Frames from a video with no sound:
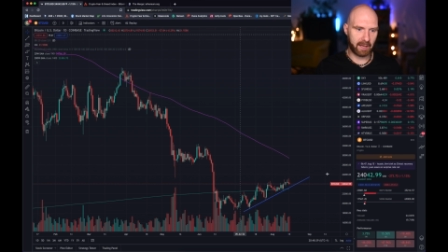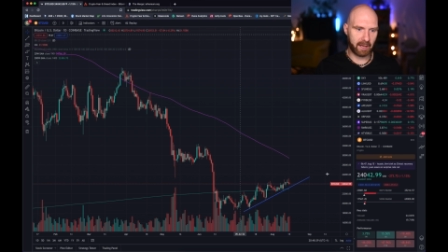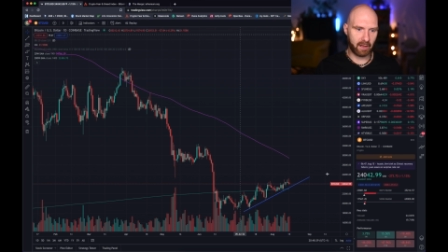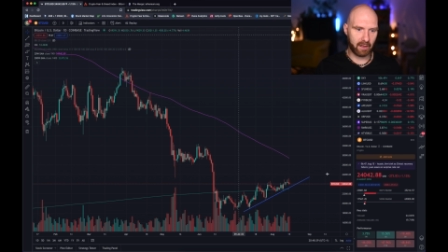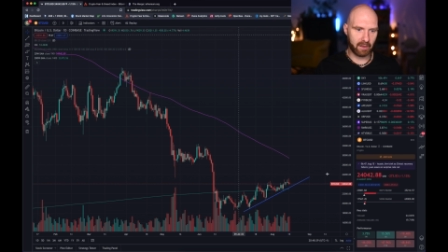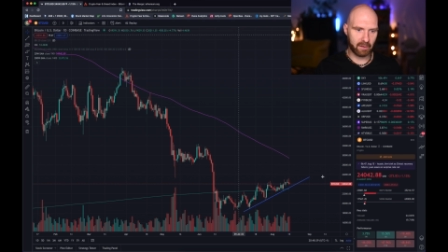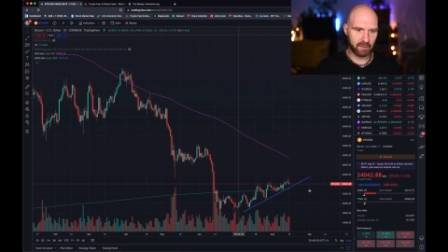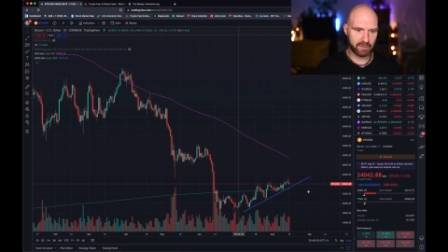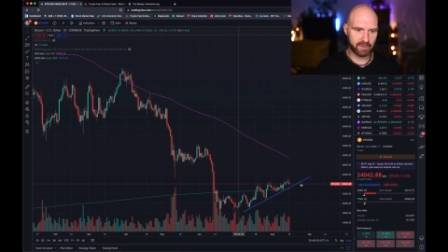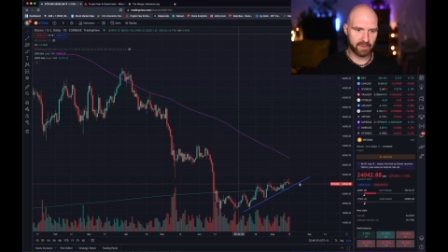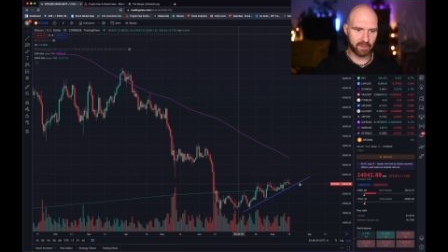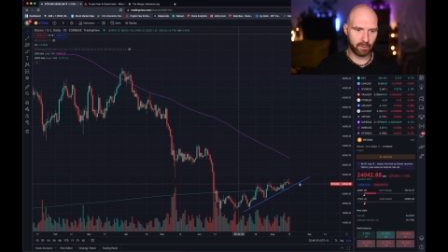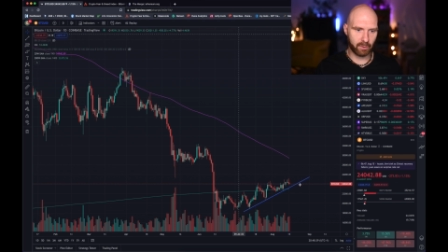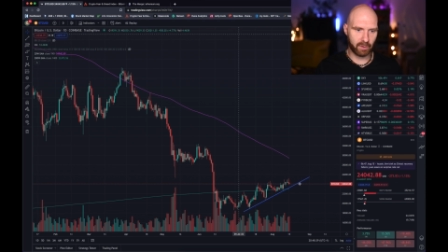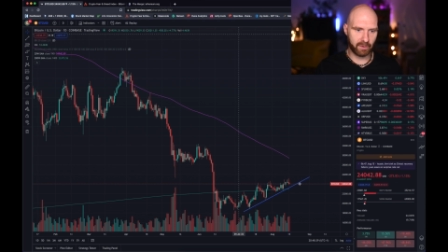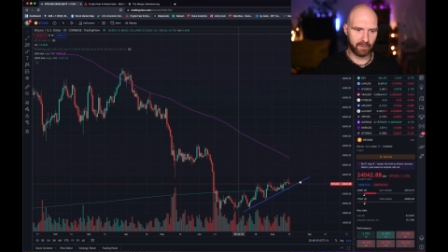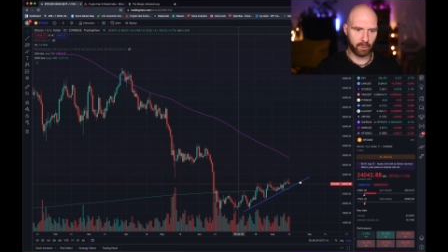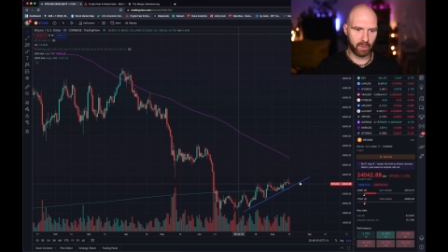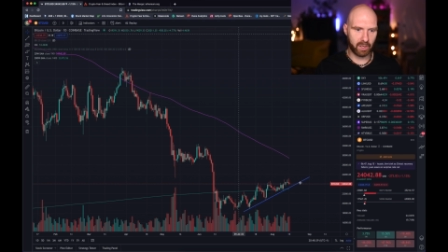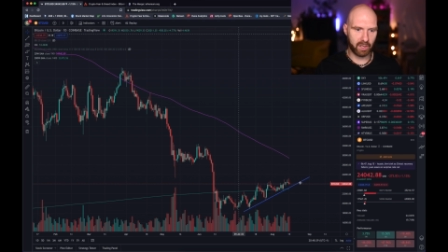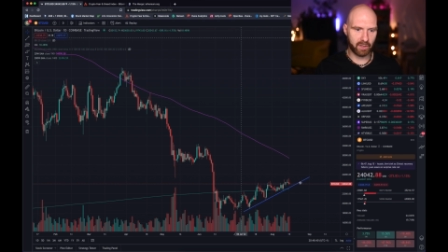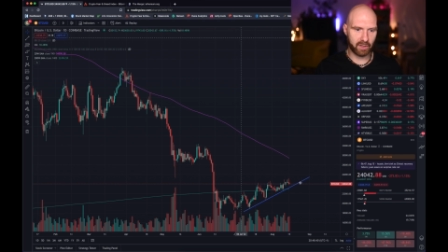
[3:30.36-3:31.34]
also
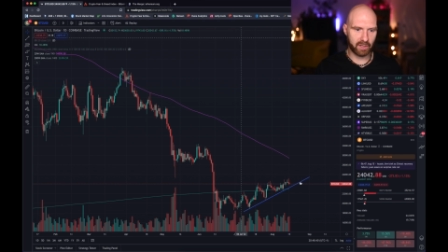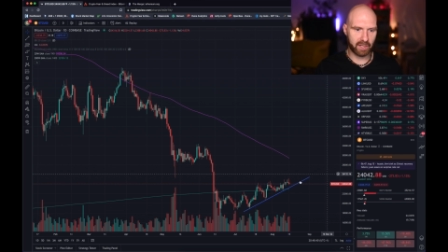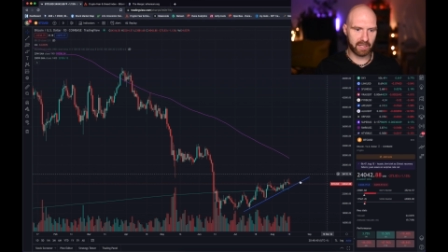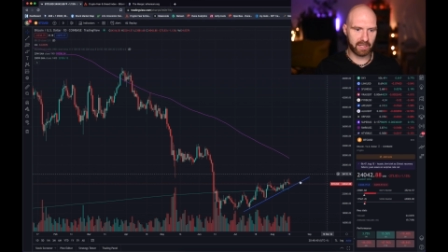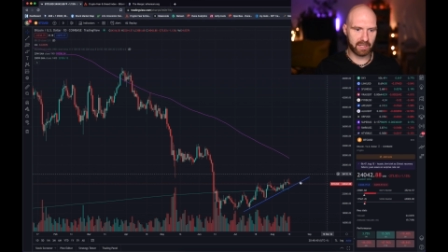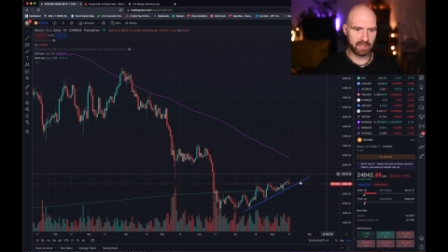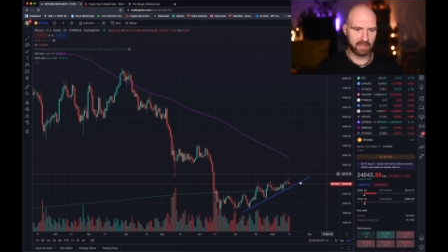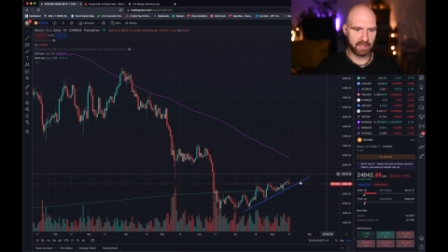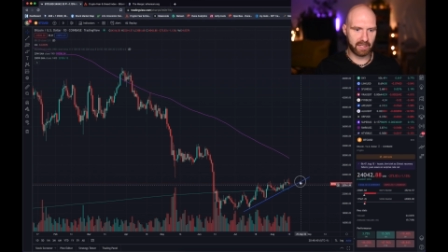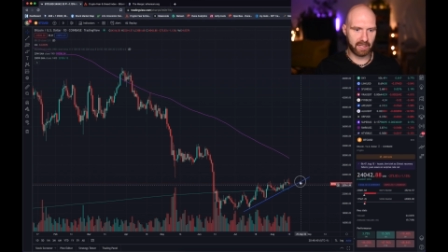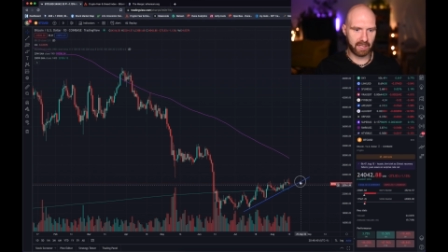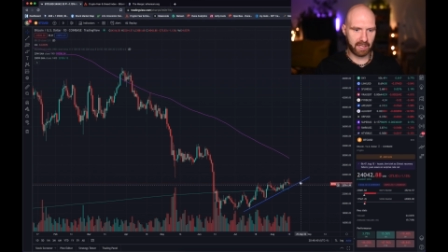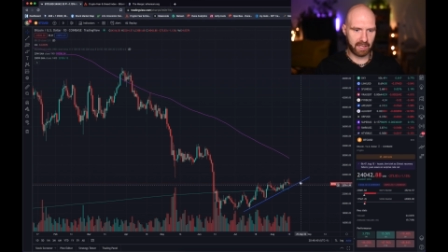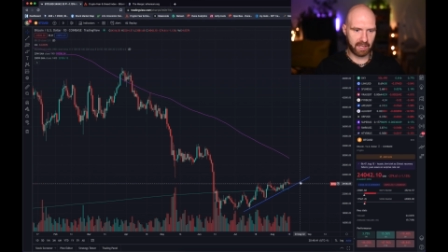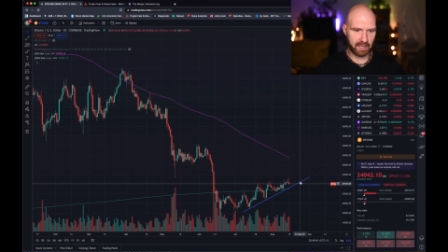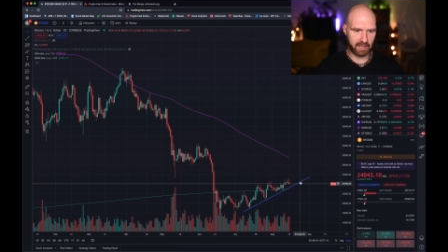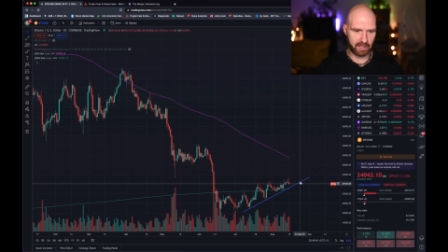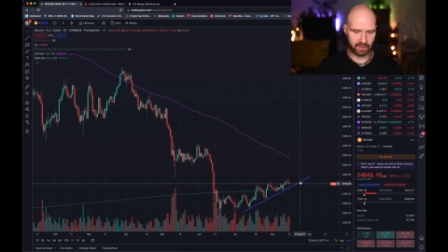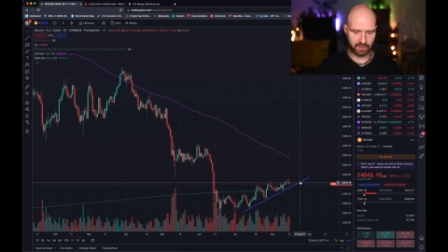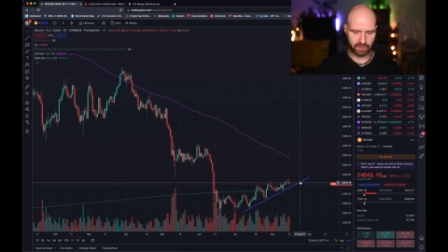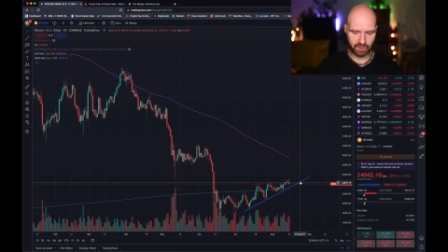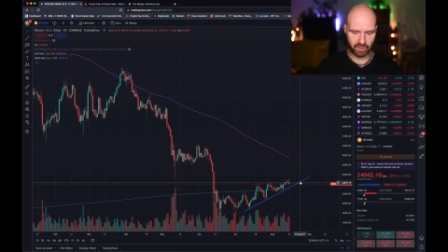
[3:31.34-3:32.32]
if we look at
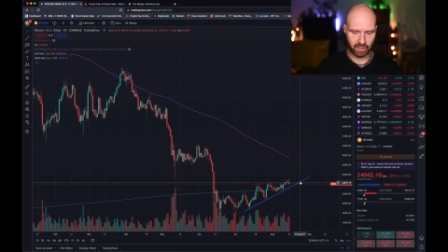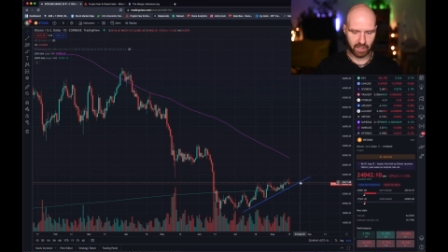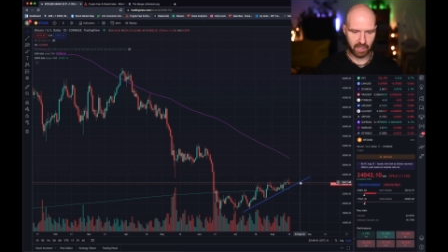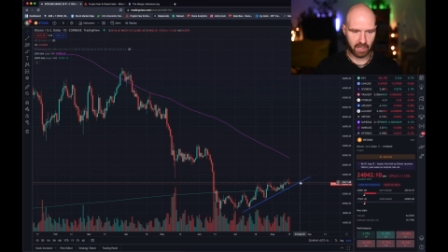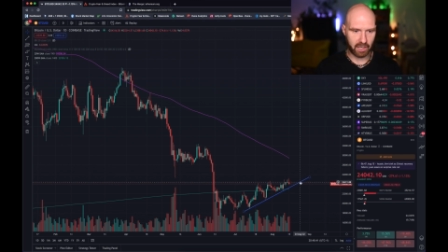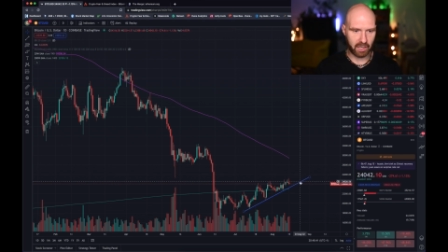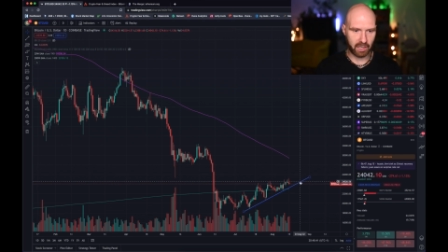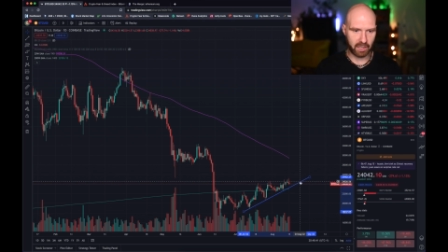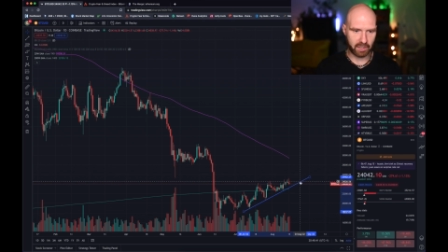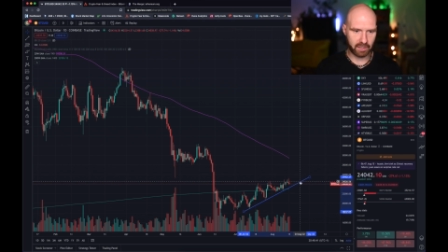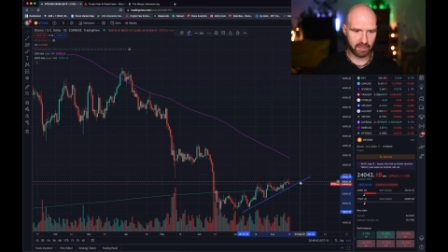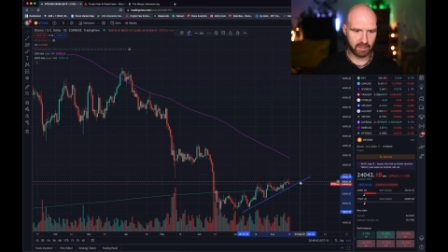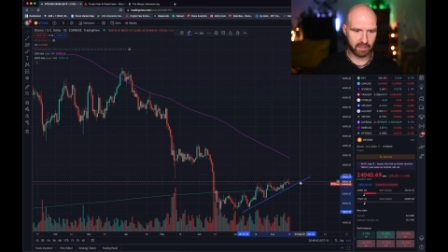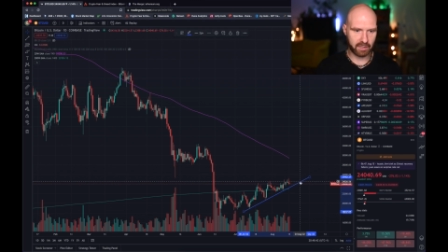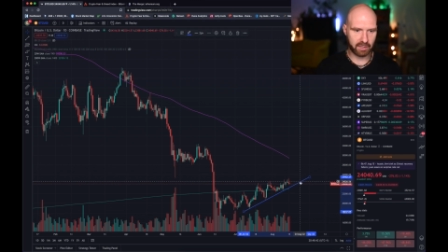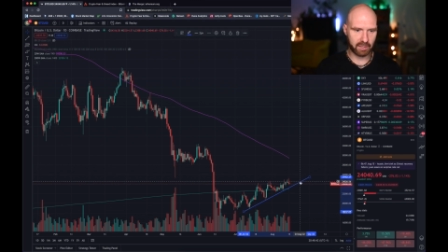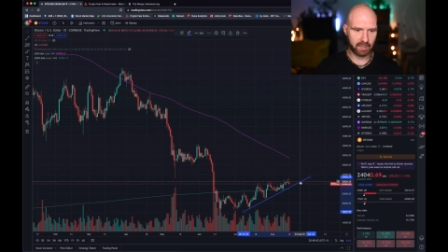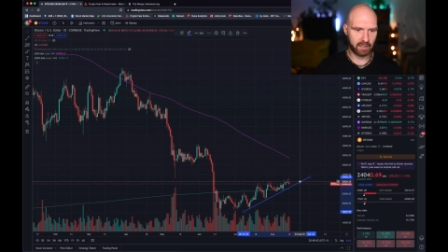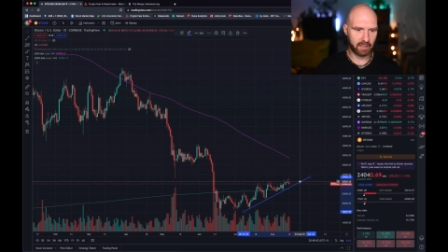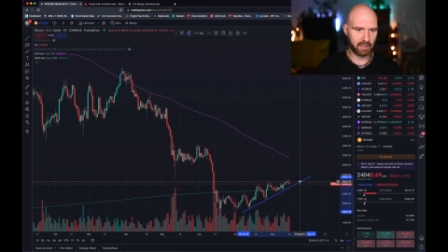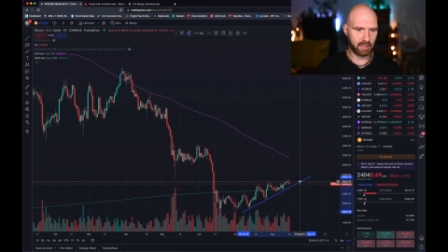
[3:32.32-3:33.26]
the chart